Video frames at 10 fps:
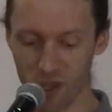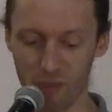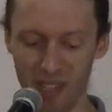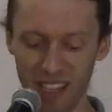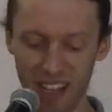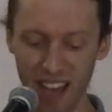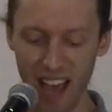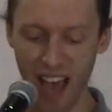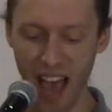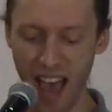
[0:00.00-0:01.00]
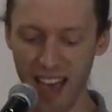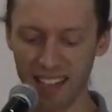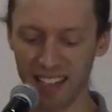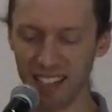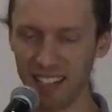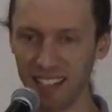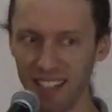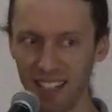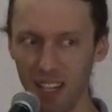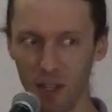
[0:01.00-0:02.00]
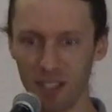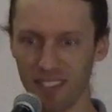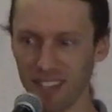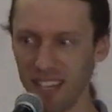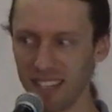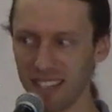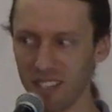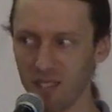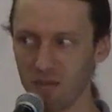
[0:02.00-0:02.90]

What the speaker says: be. And it's